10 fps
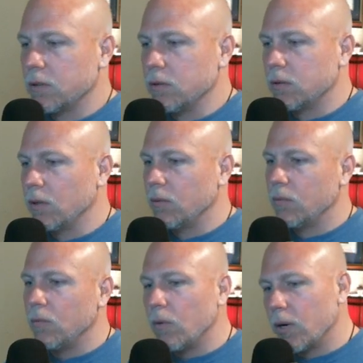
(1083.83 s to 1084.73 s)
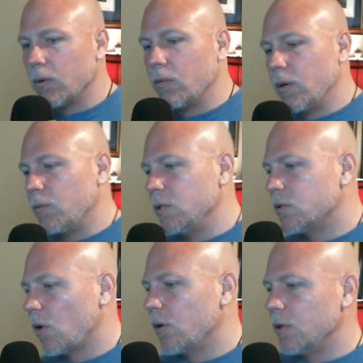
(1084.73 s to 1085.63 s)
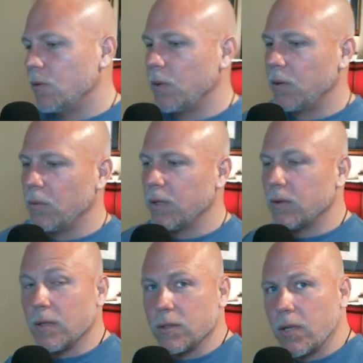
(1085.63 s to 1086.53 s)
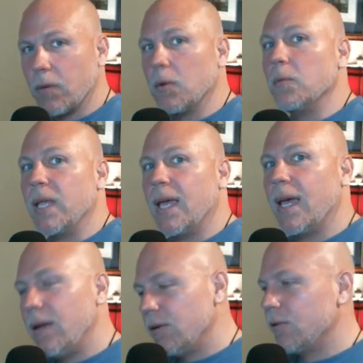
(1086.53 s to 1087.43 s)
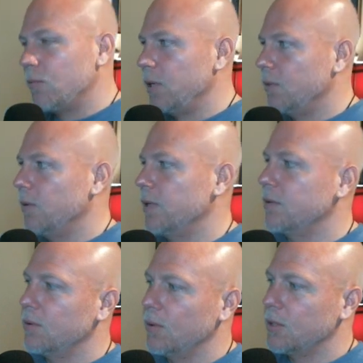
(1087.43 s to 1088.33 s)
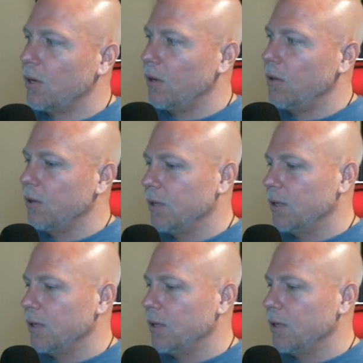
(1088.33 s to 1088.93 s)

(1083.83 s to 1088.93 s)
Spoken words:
And so what we started the week with is now what we end the week with. So it's all